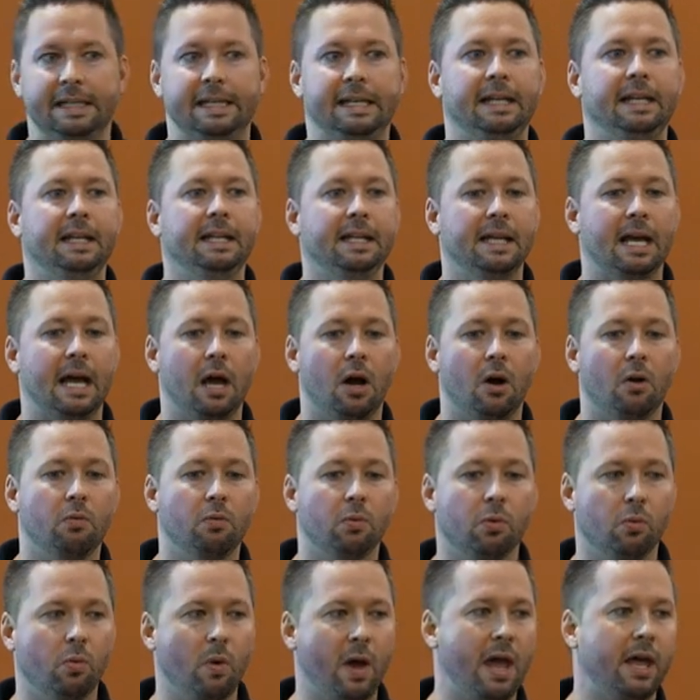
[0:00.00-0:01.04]
Eating out
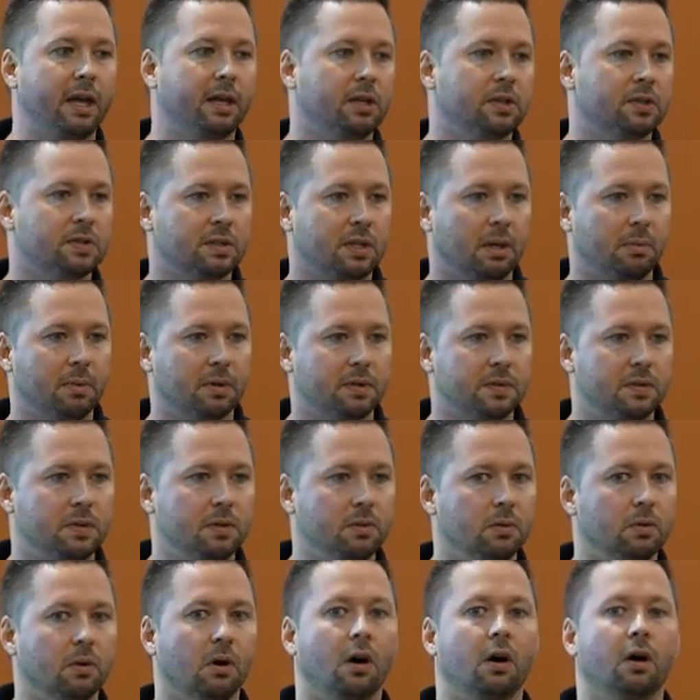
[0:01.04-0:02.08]
will whack your stomach
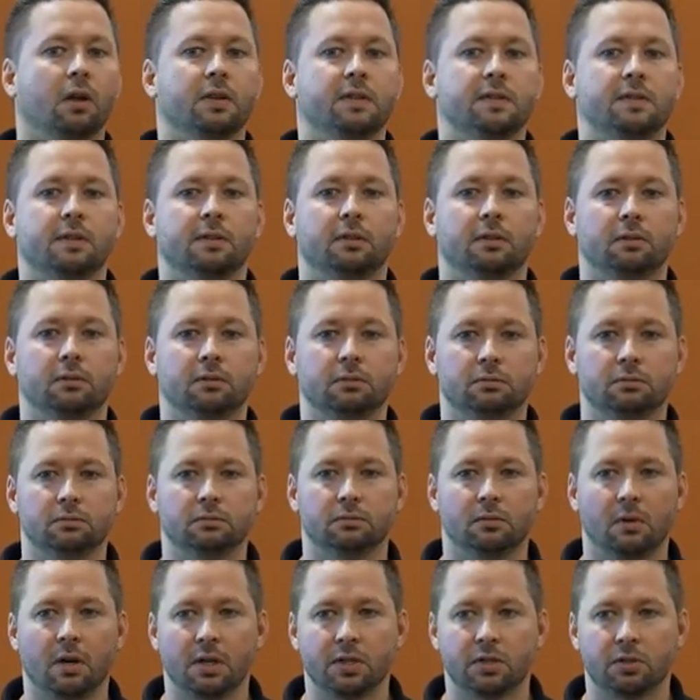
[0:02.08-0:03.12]
too. All these
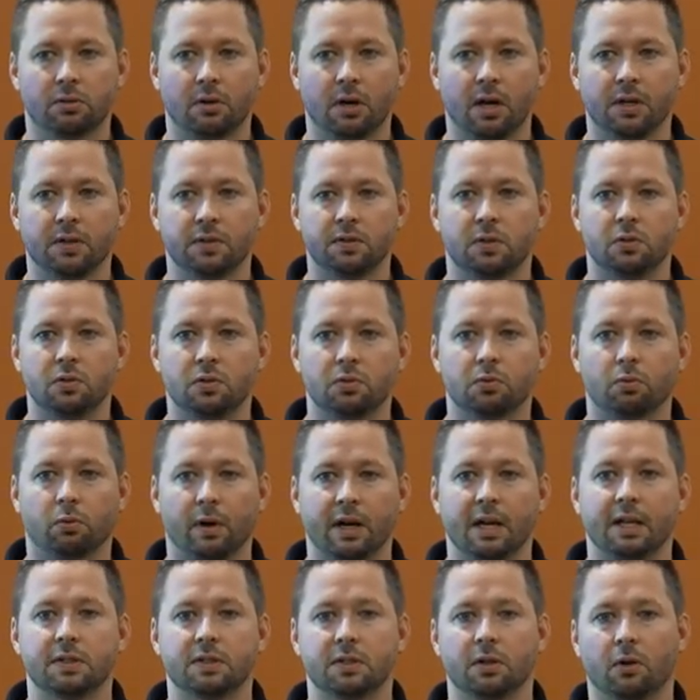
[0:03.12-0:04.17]
restaurants use
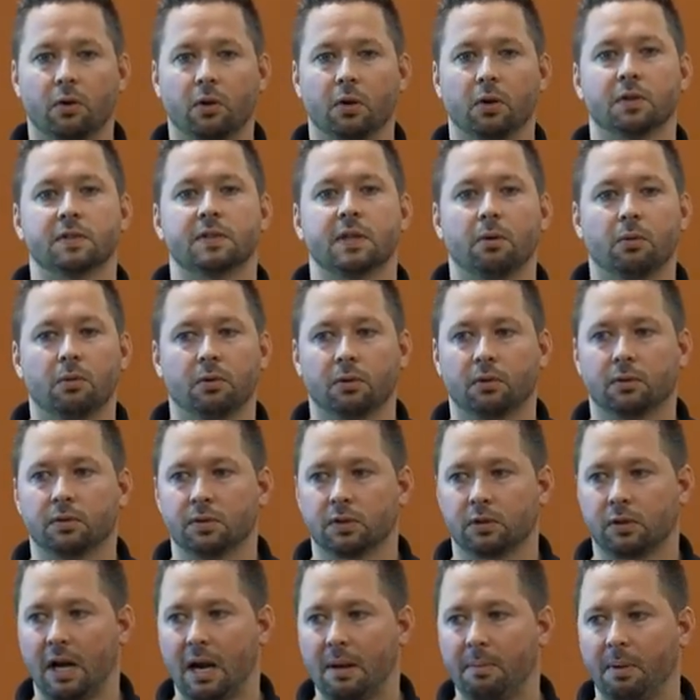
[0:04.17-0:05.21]
rancid oils that will
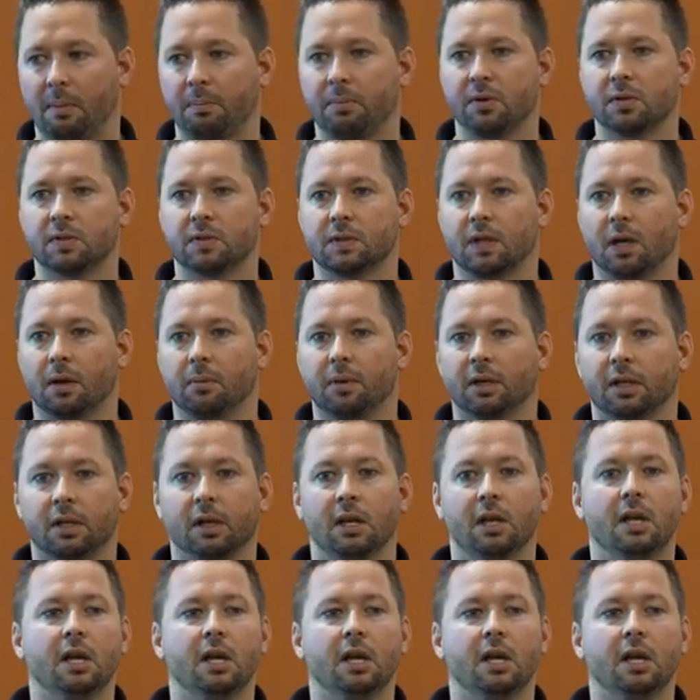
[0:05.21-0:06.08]
crap up your stomach.